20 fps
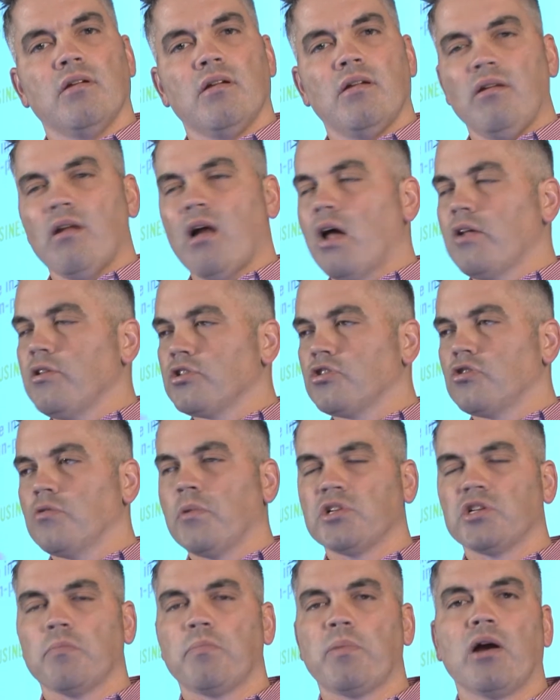not so
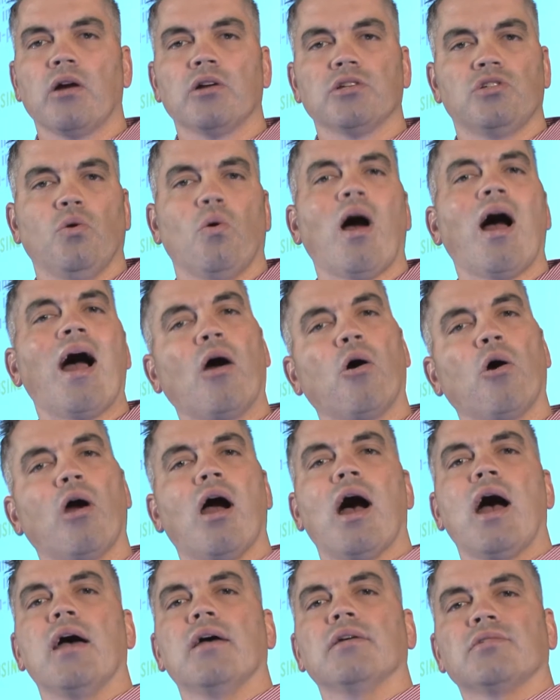much apparent to our
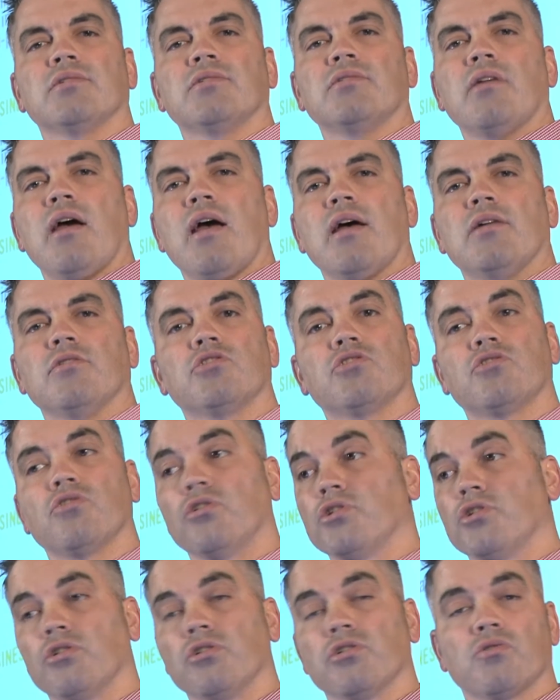eyes as
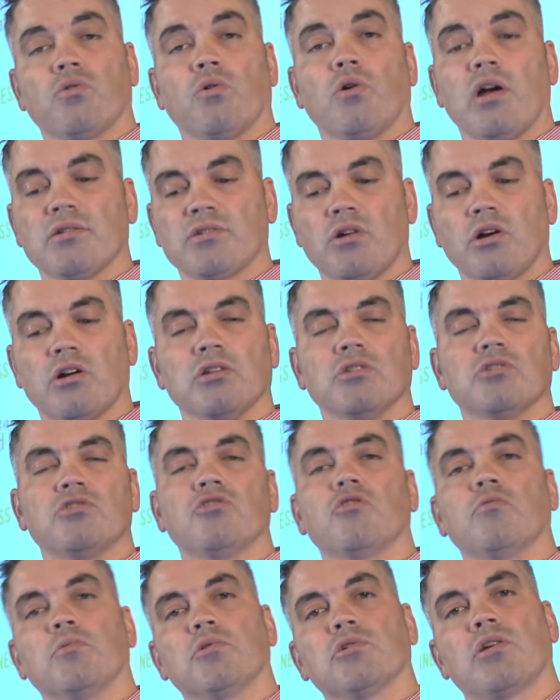searchers or as our
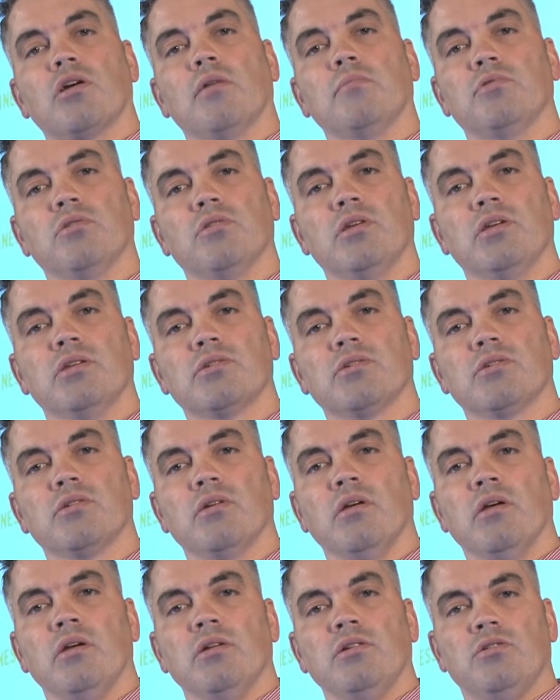consumers come to these
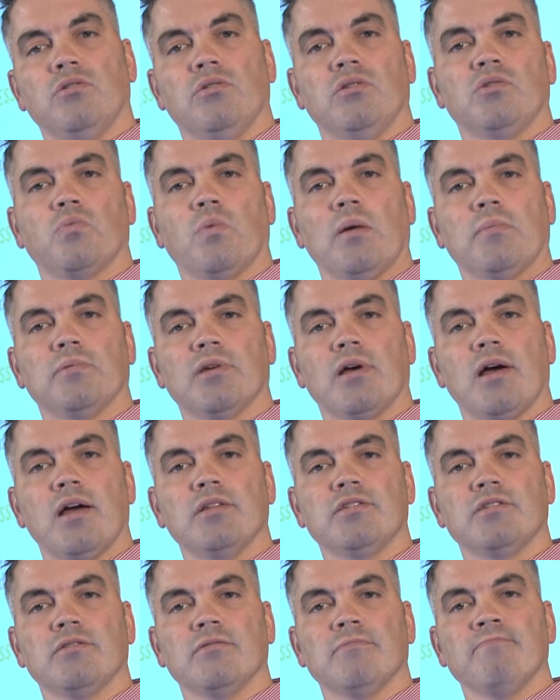
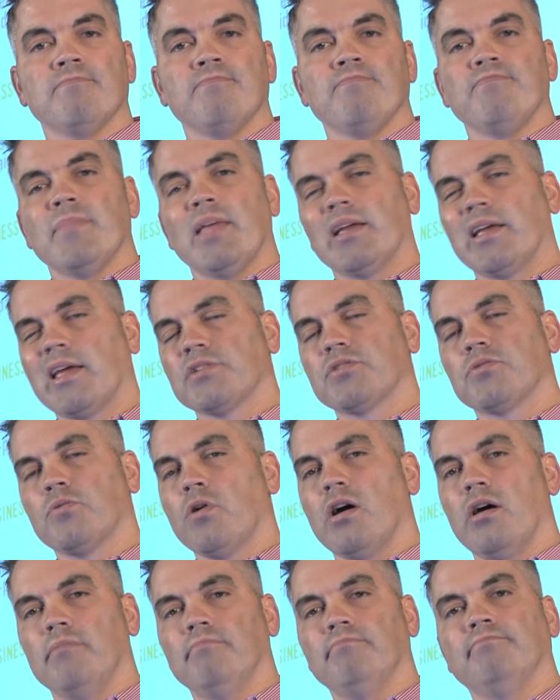websites. And guess
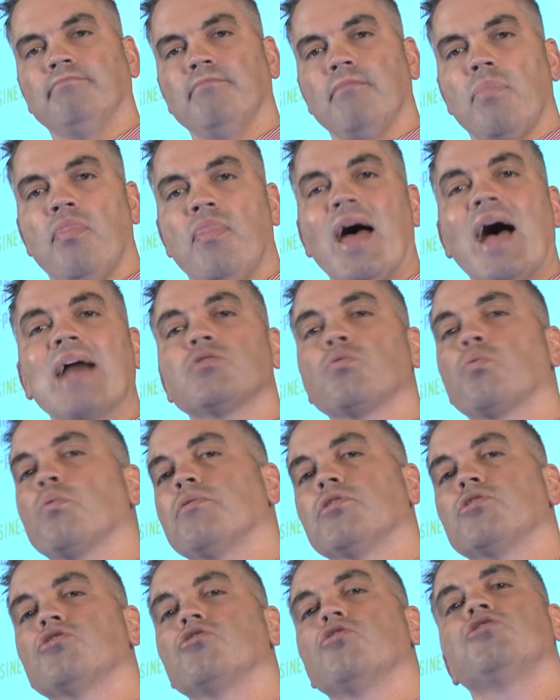what? That's where
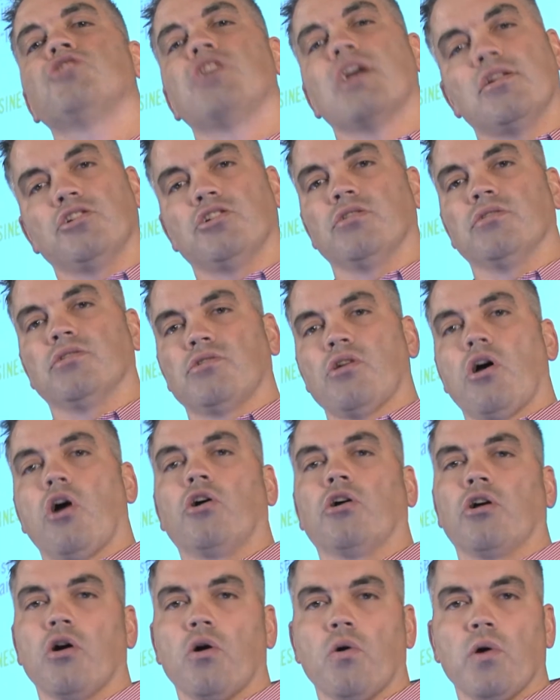the search engines
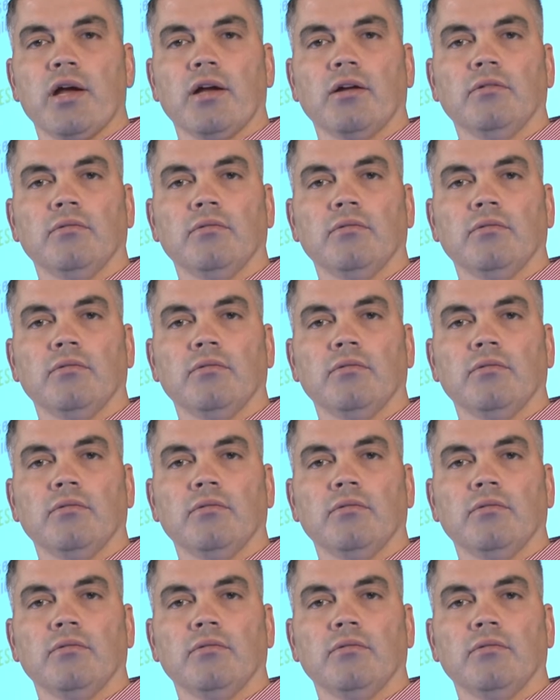are going.